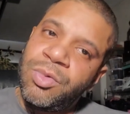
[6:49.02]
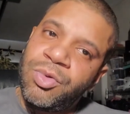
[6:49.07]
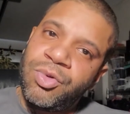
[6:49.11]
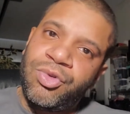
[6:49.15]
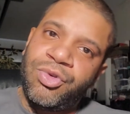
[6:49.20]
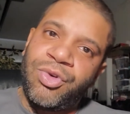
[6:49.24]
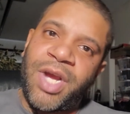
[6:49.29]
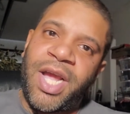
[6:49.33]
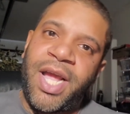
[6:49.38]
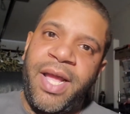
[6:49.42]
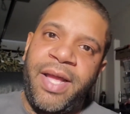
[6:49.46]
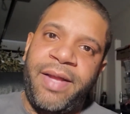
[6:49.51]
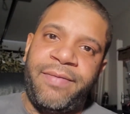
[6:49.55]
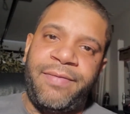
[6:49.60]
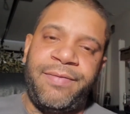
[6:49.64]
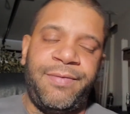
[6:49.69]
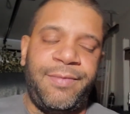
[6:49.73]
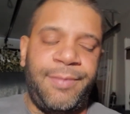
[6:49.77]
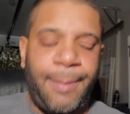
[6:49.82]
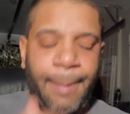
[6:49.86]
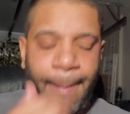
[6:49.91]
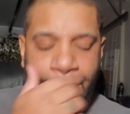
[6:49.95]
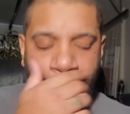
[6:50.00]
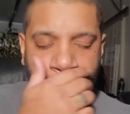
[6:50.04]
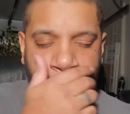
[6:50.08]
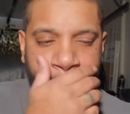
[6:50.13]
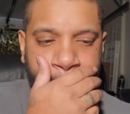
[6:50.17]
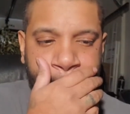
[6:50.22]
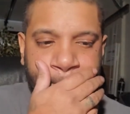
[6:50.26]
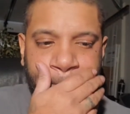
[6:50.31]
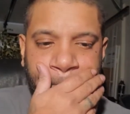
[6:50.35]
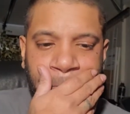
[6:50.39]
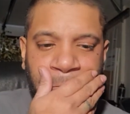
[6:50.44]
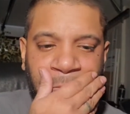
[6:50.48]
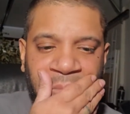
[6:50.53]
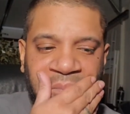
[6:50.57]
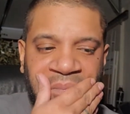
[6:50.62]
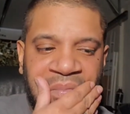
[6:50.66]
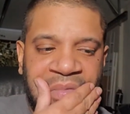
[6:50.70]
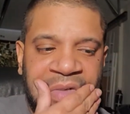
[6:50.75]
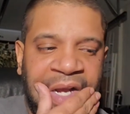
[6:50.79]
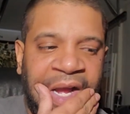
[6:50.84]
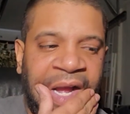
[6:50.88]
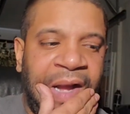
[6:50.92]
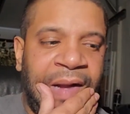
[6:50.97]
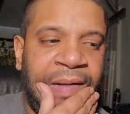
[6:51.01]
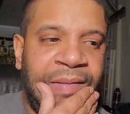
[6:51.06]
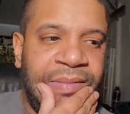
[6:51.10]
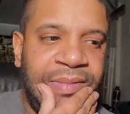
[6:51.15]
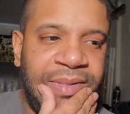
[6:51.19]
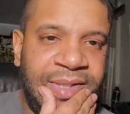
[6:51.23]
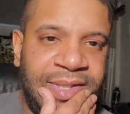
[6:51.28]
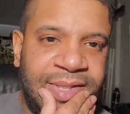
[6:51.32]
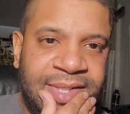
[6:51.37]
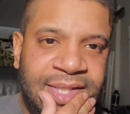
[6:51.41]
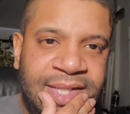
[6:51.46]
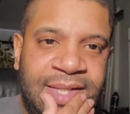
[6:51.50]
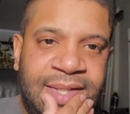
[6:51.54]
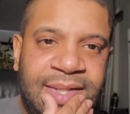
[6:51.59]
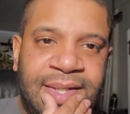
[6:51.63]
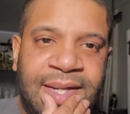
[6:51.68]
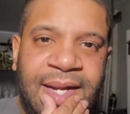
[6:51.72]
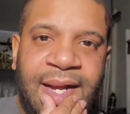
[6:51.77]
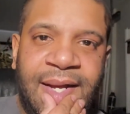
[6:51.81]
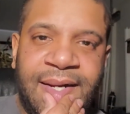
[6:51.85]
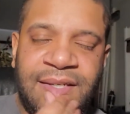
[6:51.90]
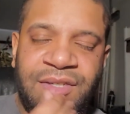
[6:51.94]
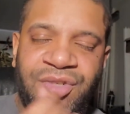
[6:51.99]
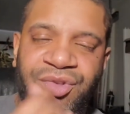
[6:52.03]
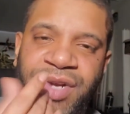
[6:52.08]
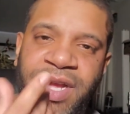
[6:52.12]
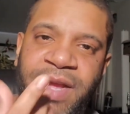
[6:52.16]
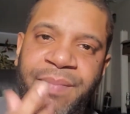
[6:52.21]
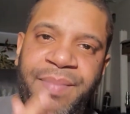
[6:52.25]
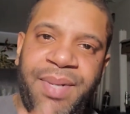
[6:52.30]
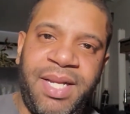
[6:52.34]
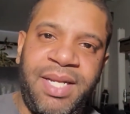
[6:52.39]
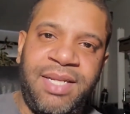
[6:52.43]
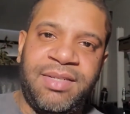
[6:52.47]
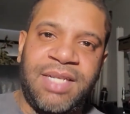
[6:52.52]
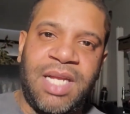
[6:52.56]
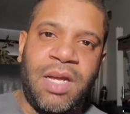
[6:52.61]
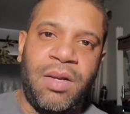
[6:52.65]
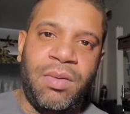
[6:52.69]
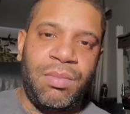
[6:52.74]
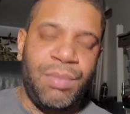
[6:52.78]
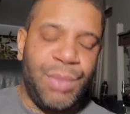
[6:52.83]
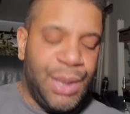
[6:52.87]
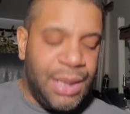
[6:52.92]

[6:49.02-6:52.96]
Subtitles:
Draft. Now, let's see how the draft plays out.